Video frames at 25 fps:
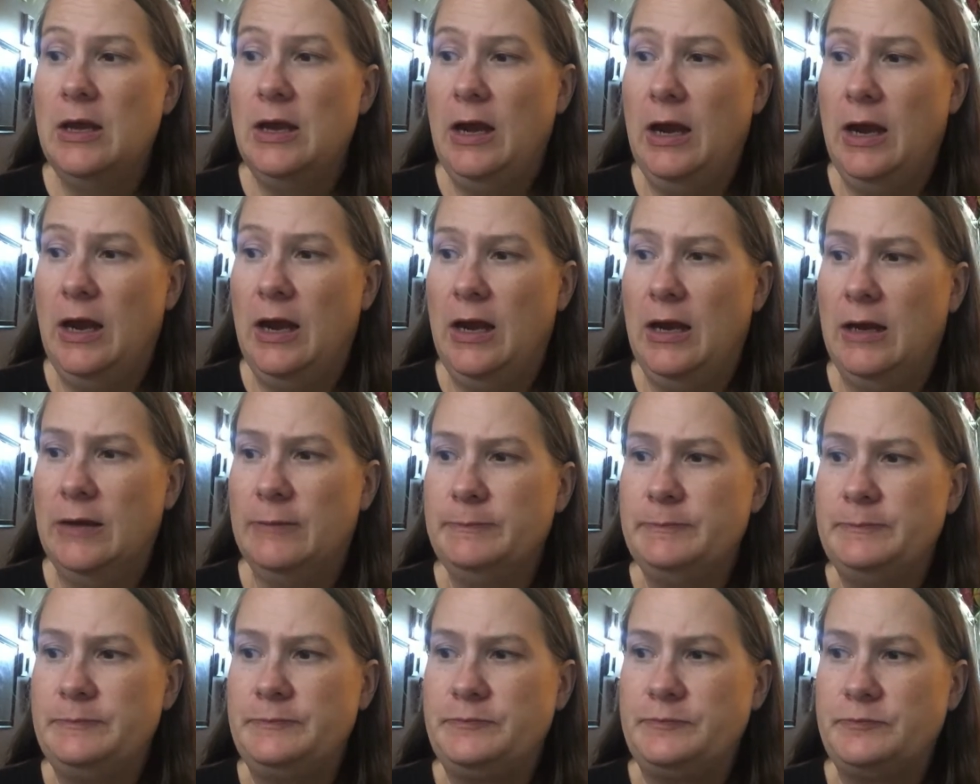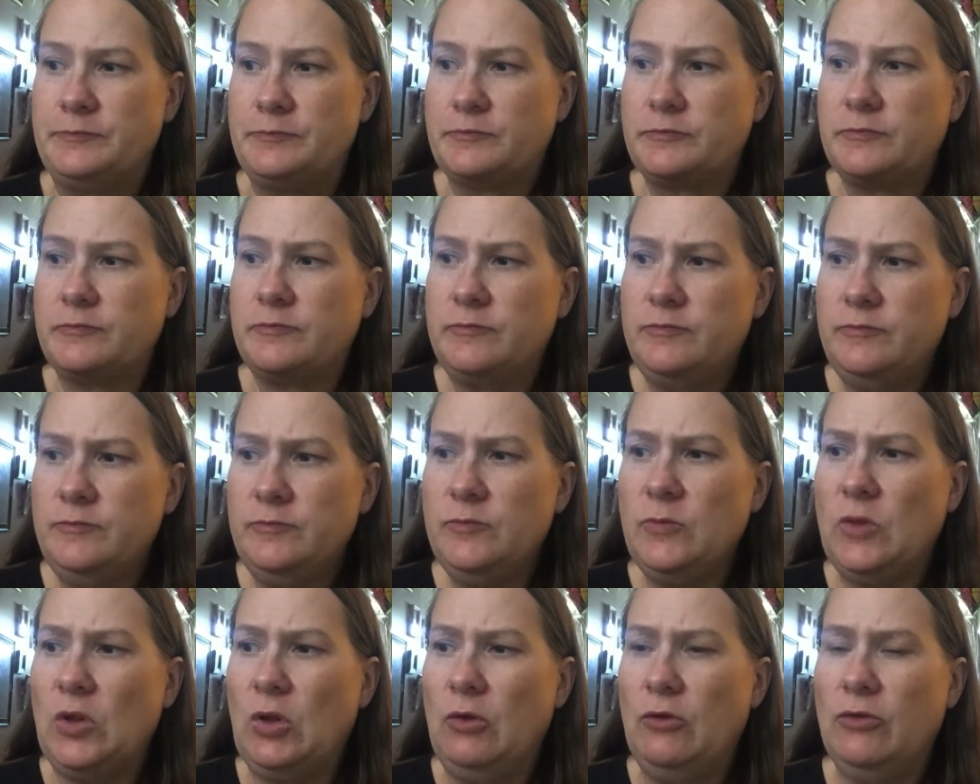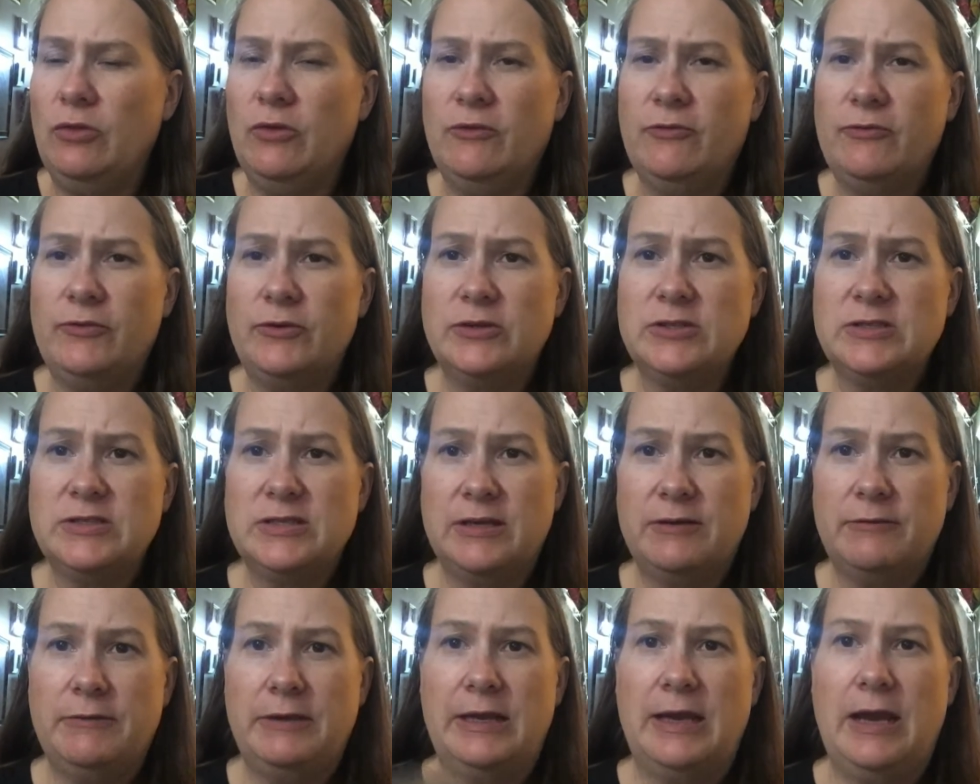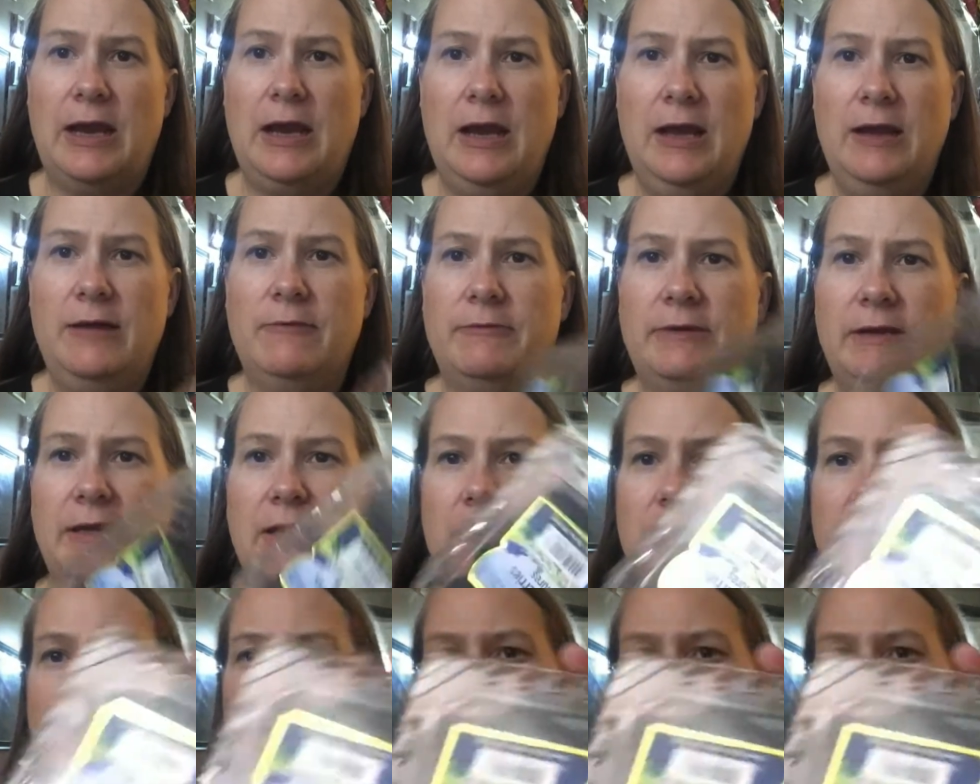Um, the first thing we got, we got